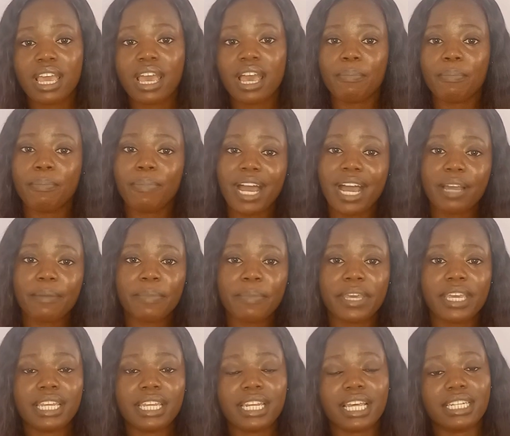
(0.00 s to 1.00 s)
back
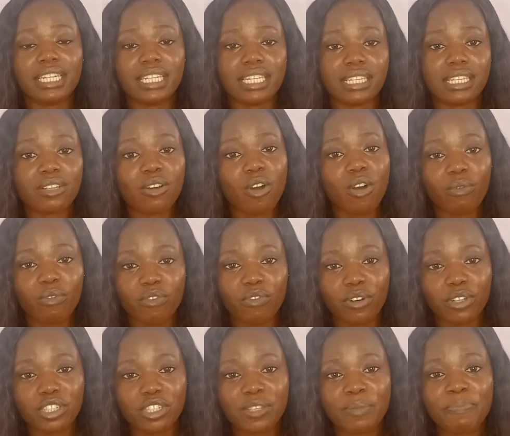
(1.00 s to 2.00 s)
pain, and
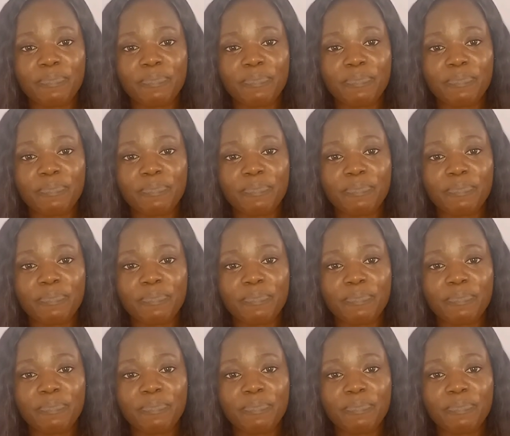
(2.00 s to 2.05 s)
discomfort.